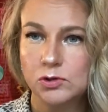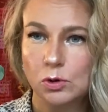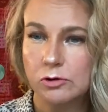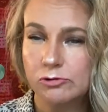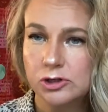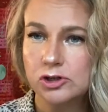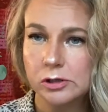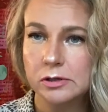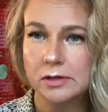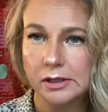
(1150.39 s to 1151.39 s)
So
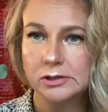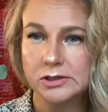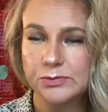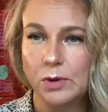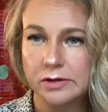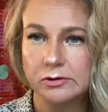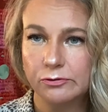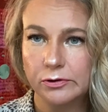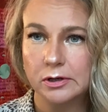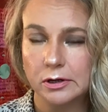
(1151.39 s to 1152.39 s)
originally that is mother
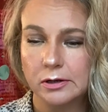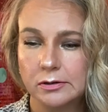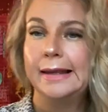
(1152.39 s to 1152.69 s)
figure